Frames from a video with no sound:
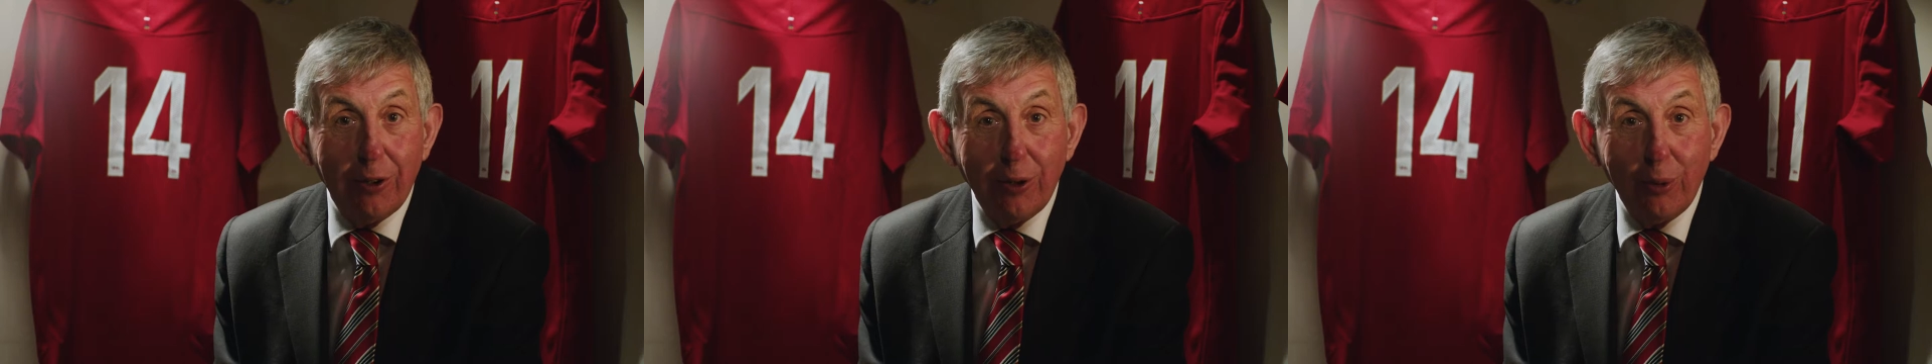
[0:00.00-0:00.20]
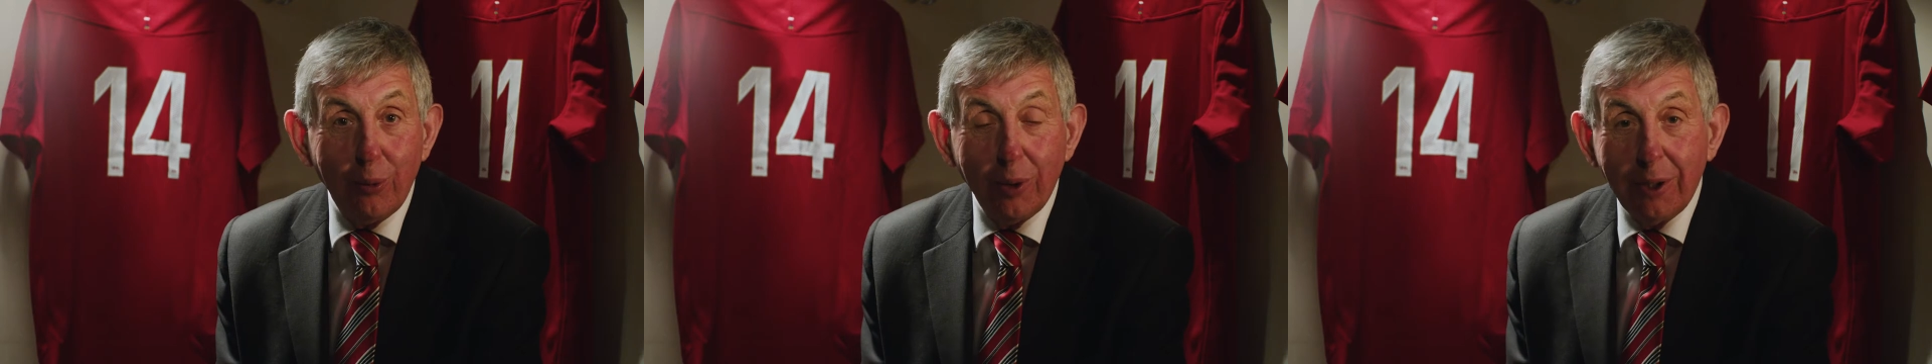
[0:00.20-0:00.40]

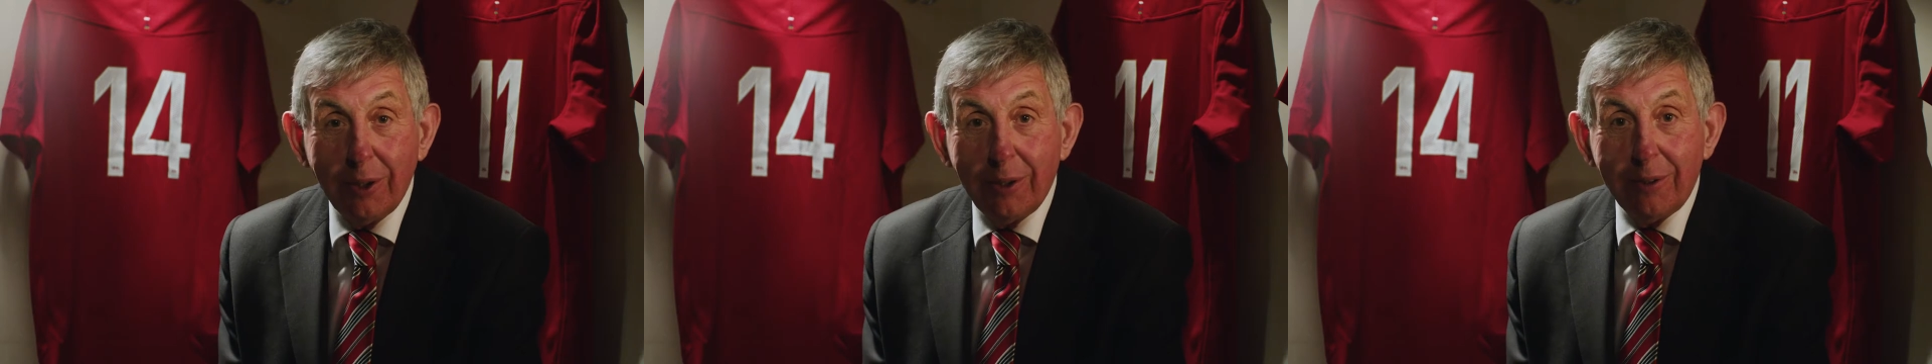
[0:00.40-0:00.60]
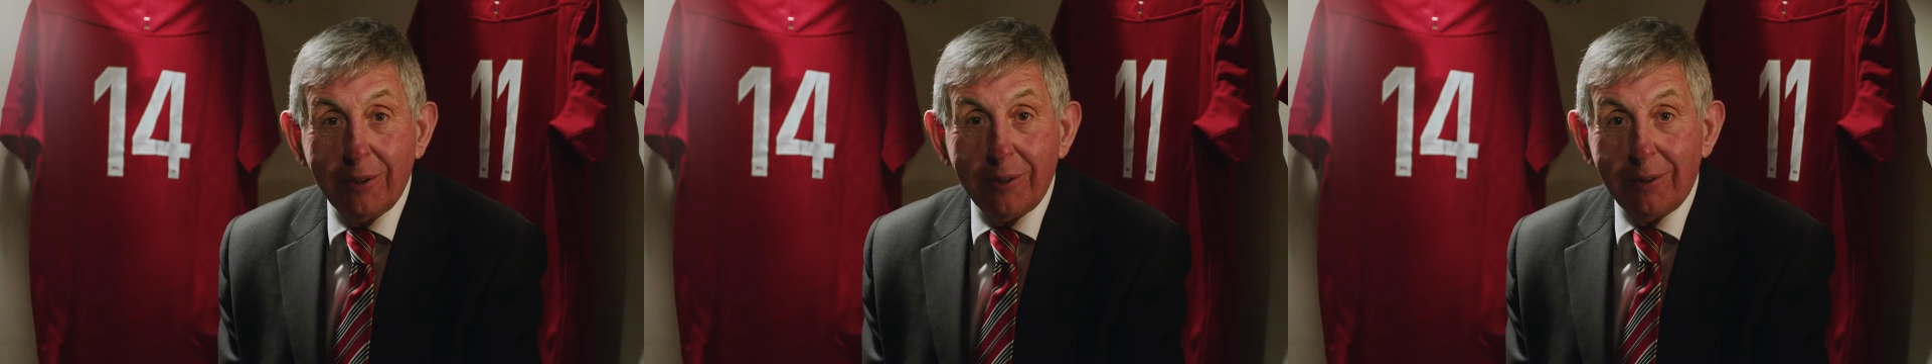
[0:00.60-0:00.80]
do
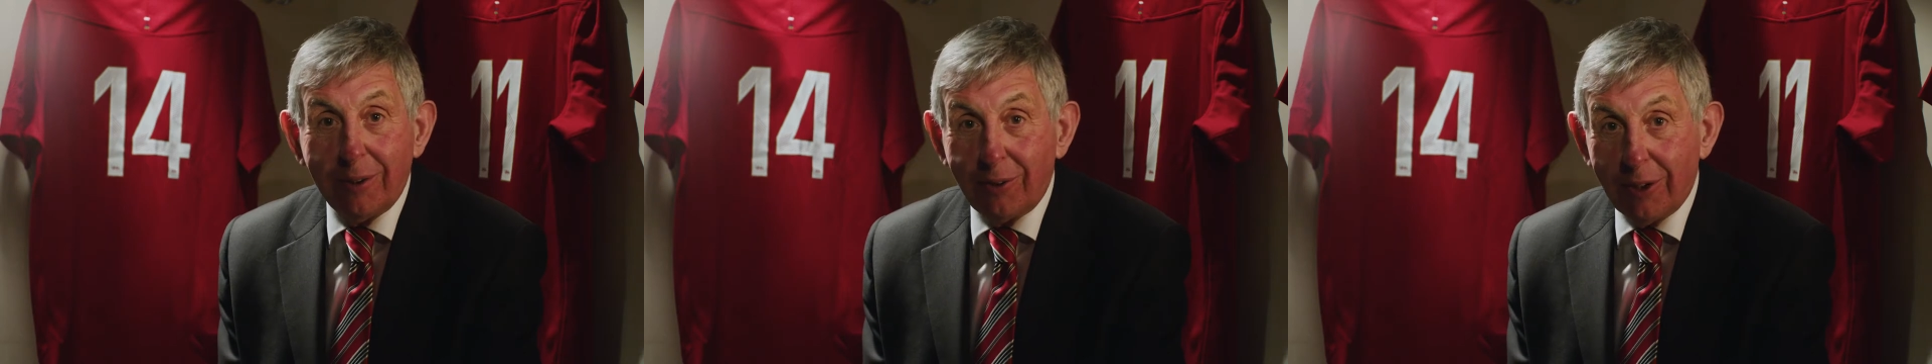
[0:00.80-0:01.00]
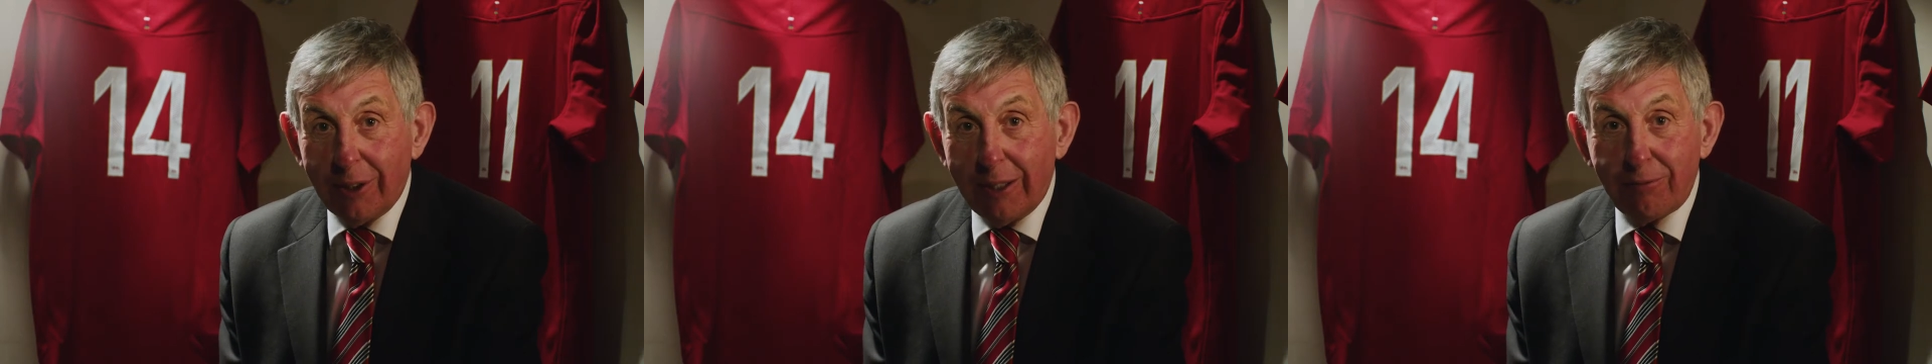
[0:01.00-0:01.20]

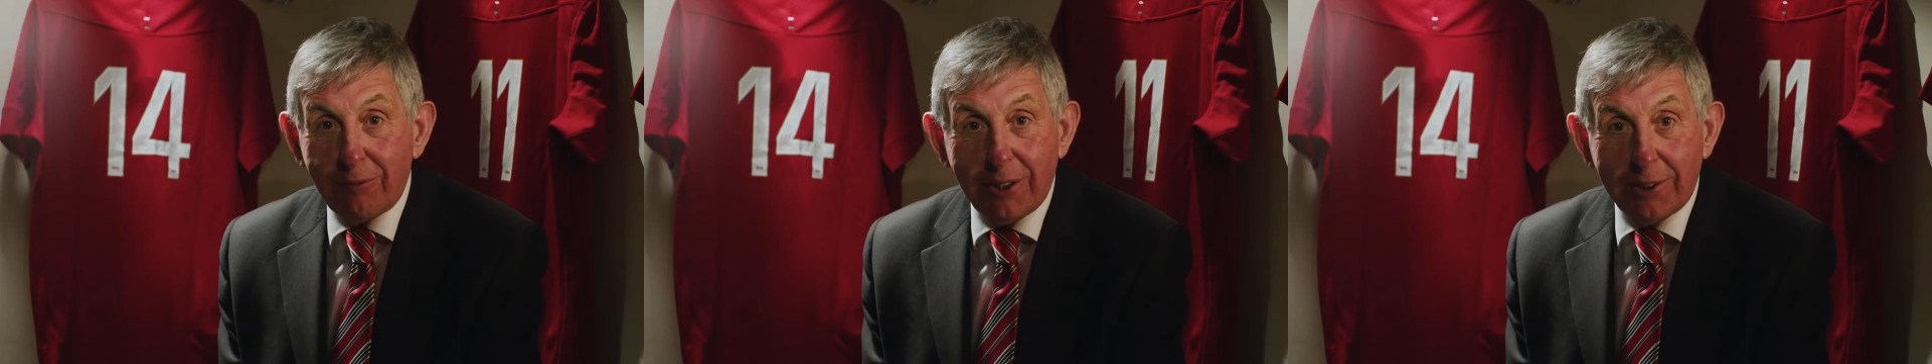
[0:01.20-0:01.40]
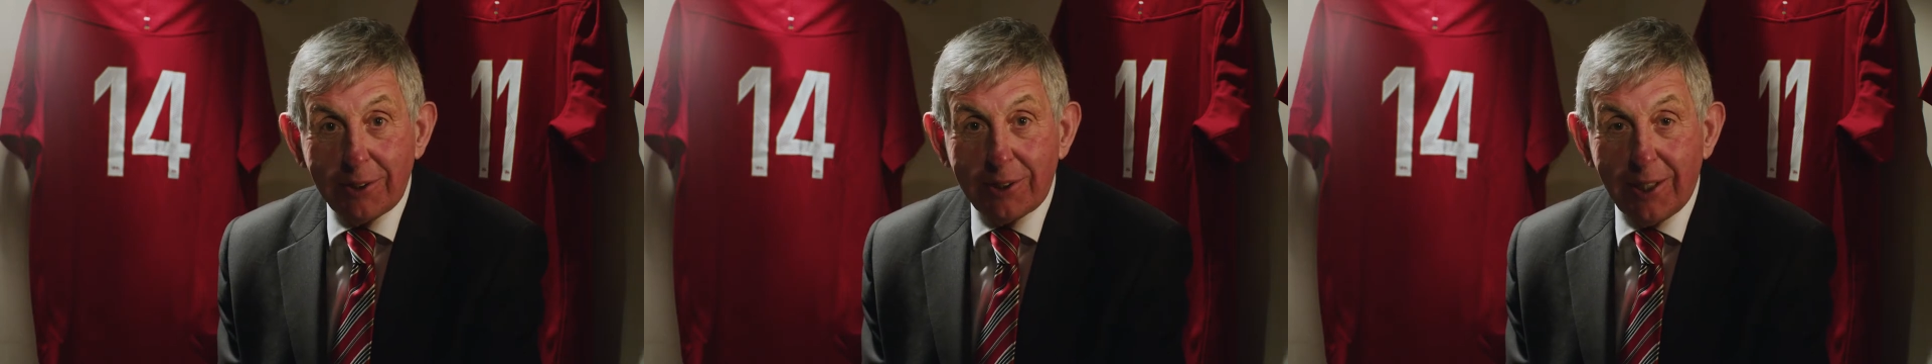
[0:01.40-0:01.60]
on the left-hand